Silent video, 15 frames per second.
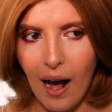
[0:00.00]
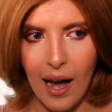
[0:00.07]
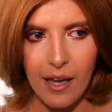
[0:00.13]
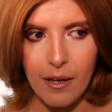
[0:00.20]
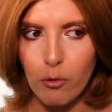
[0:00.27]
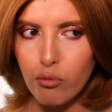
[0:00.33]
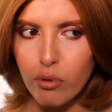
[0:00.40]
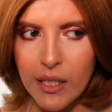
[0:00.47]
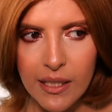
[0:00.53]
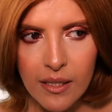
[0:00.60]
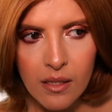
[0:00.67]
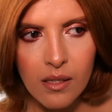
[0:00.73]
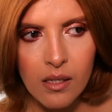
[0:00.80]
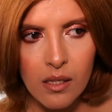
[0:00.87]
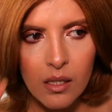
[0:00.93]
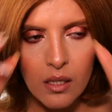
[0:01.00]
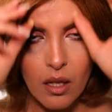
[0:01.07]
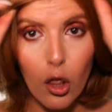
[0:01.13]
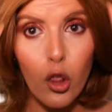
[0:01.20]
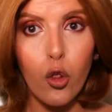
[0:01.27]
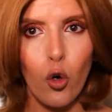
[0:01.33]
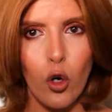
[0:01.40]
I rinse
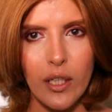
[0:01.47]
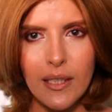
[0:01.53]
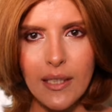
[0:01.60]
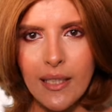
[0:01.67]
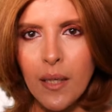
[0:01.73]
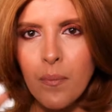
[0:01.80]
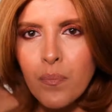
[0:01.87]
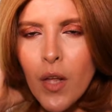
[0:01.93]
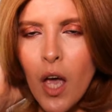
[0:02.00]
thoroughly